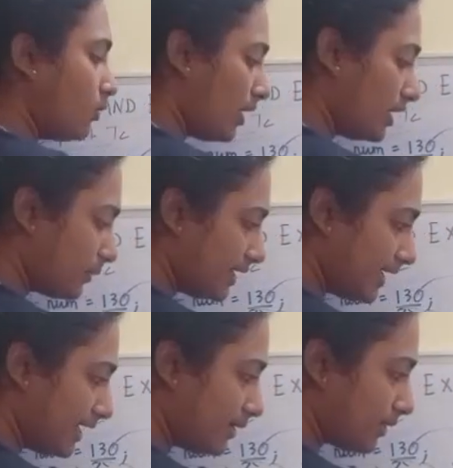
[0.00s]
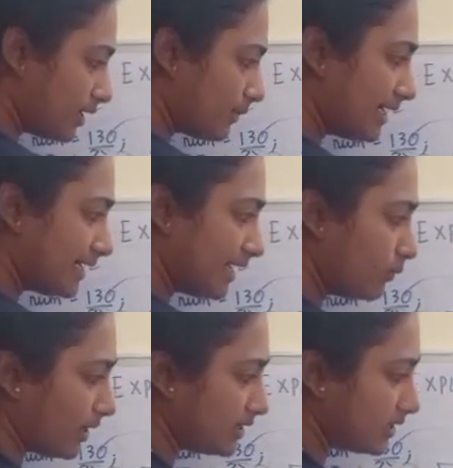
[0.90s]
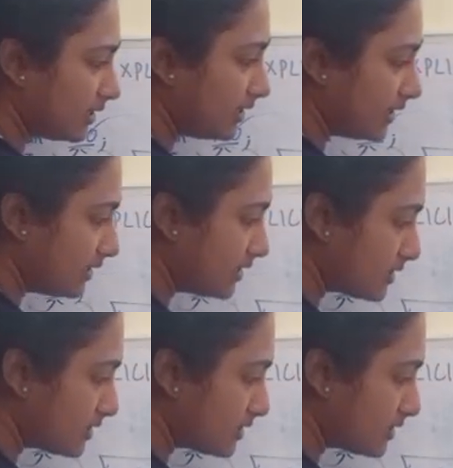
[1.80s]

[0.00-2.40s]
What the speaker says: 128, 129, 130.